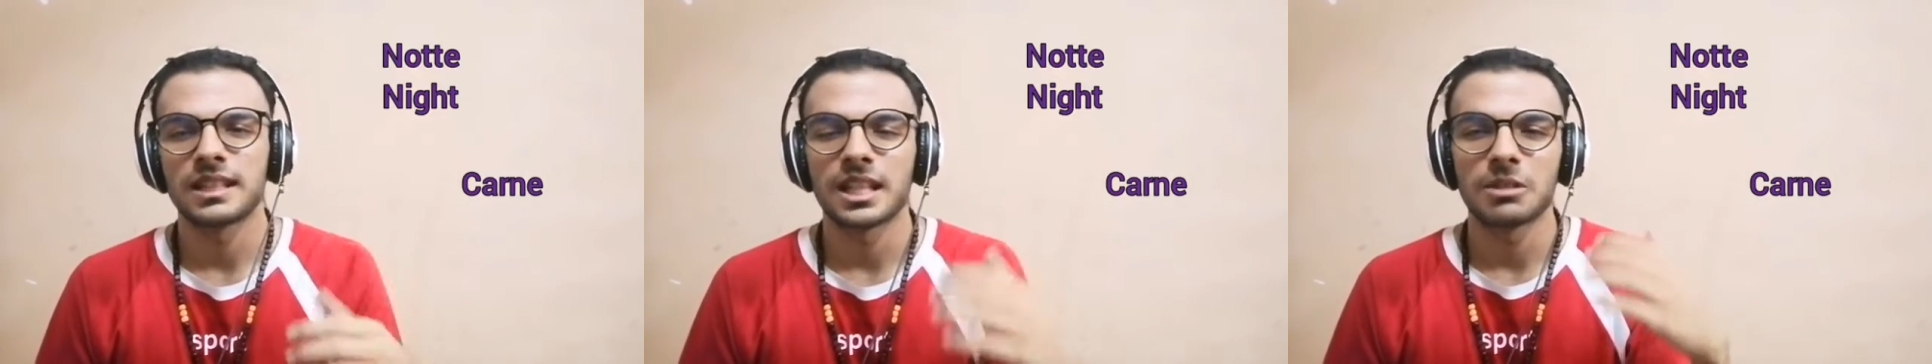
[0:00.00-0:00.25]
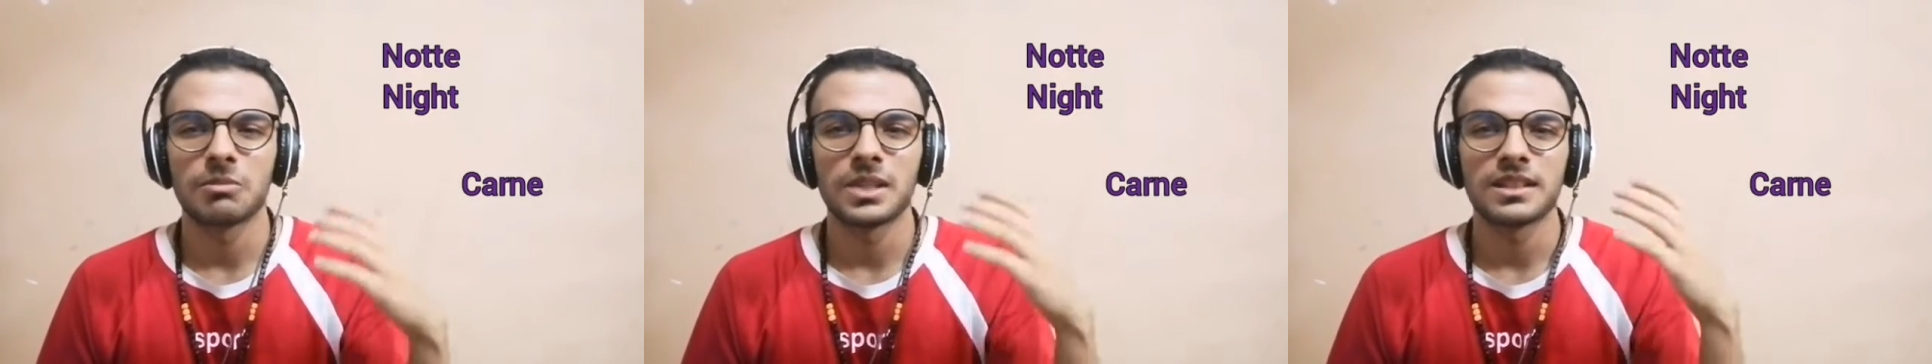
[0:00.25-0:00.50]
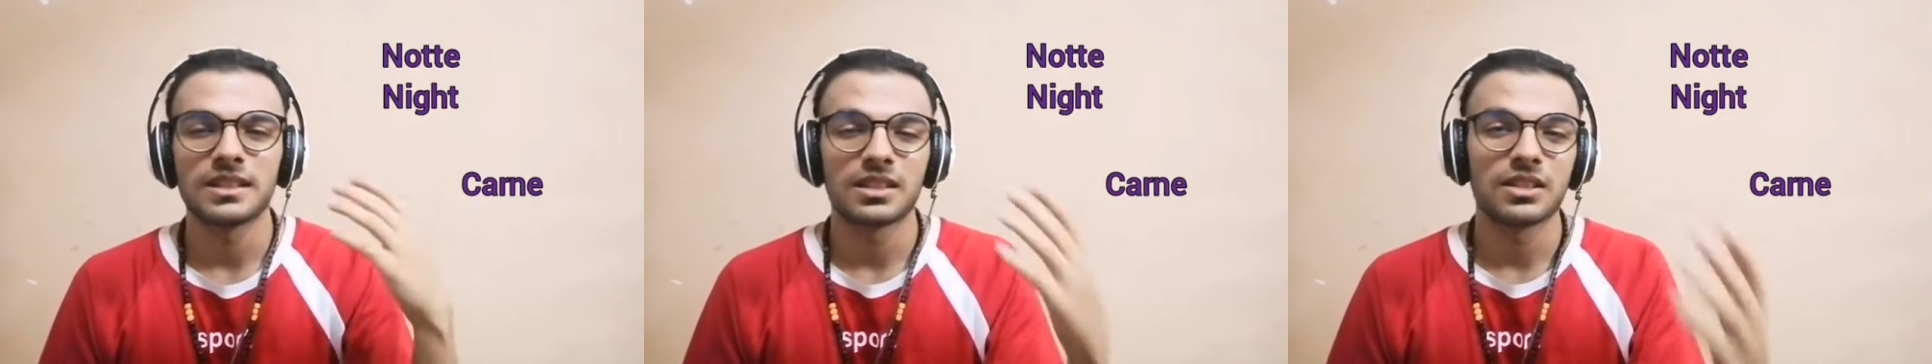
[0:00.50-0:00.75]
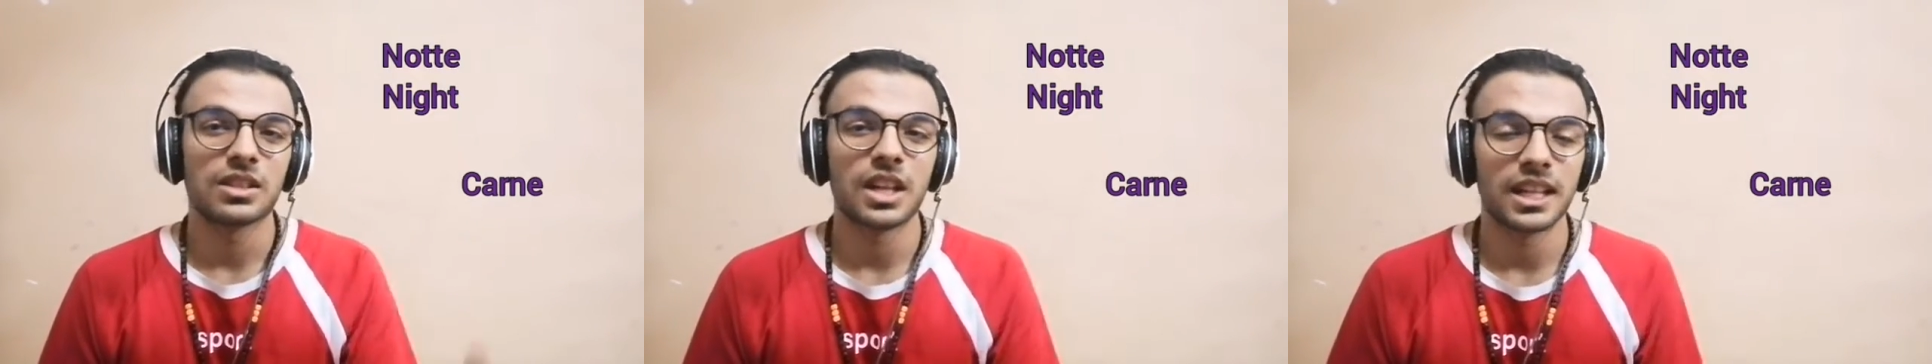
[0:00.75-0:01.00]
that means
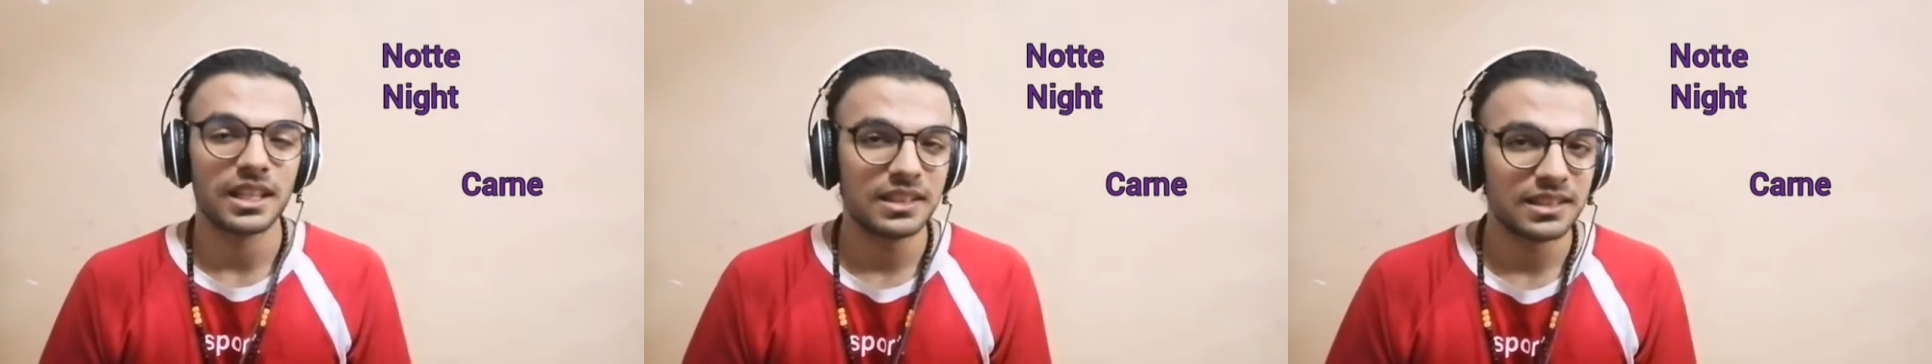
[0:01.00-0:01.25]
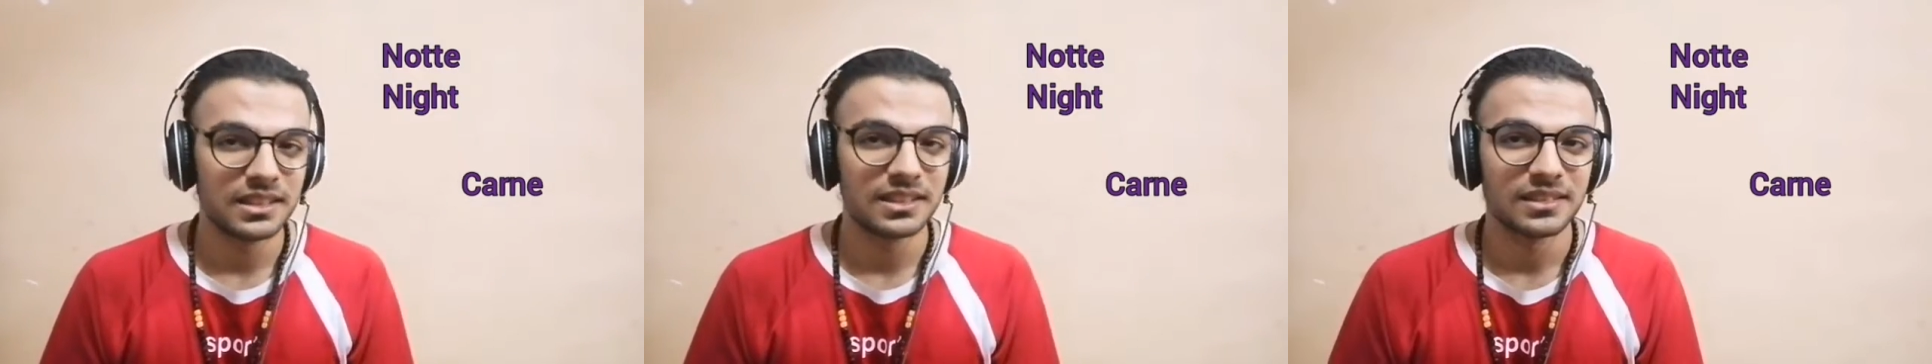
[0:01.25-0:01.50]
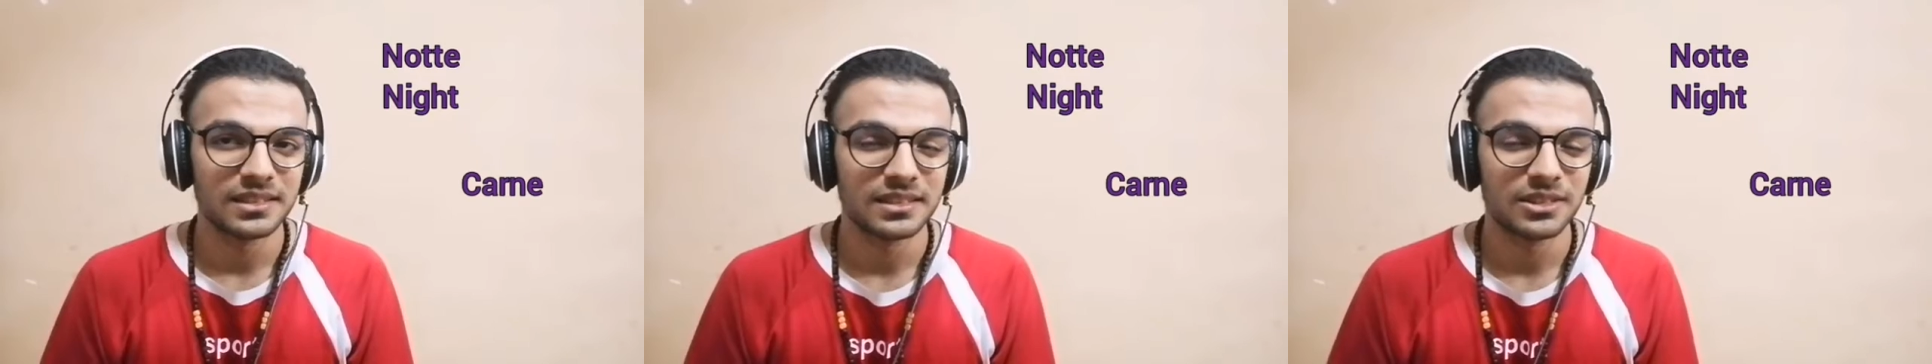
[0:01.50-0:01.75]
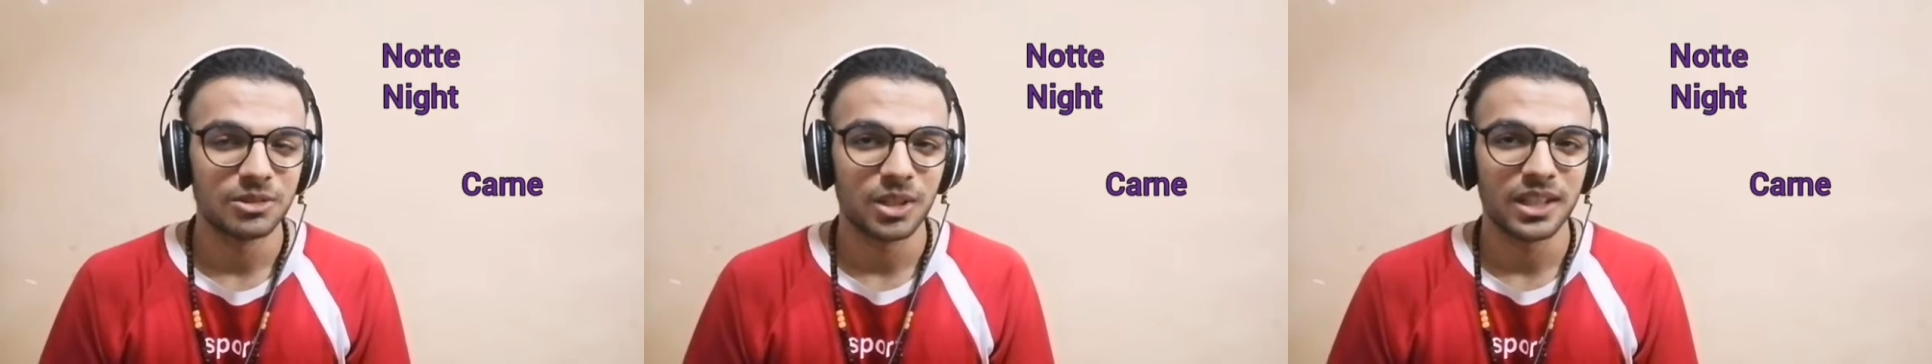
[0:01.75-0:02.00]
night,
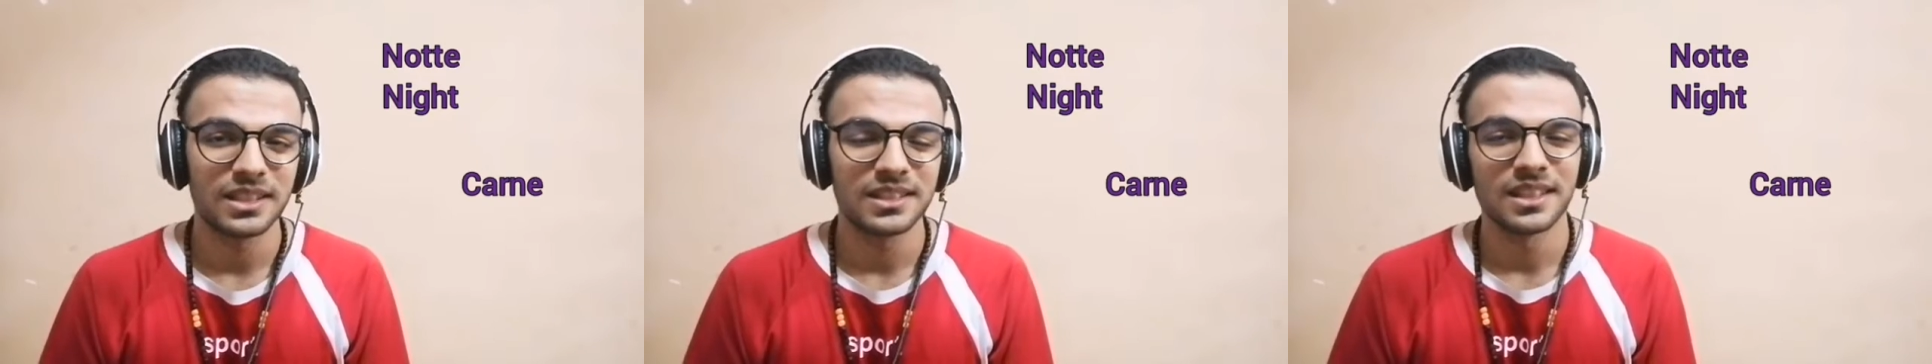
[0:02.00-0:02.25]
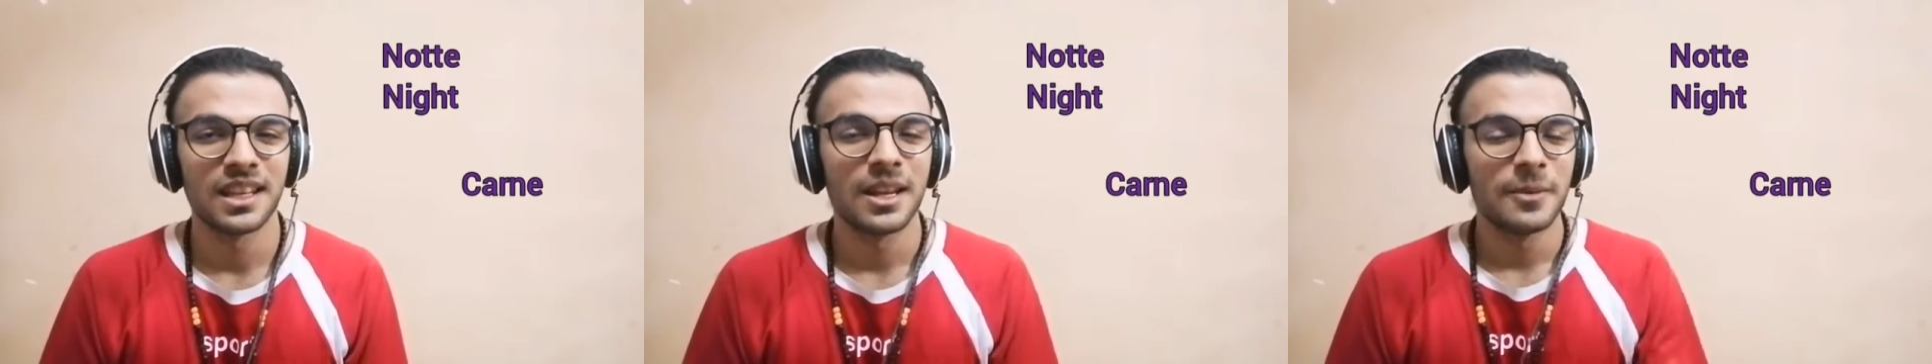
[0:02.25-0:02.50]
right?